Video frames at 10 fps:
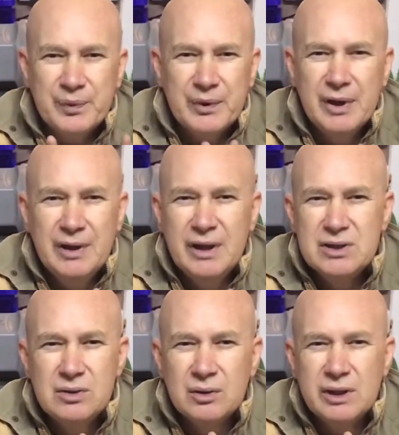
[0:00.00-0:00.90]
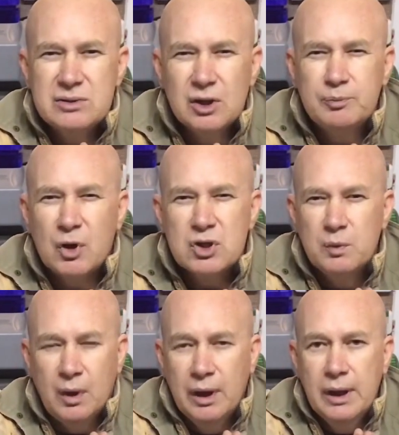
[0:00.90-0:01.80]
it's not
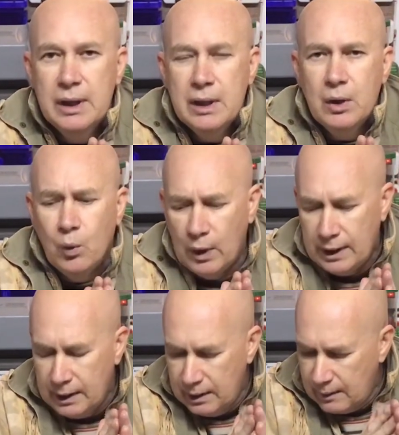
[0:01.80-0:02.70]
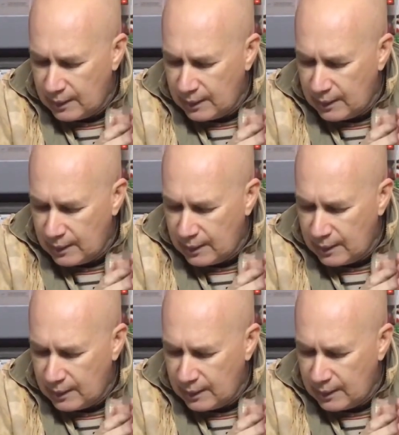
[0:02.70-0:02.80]
possible. Well,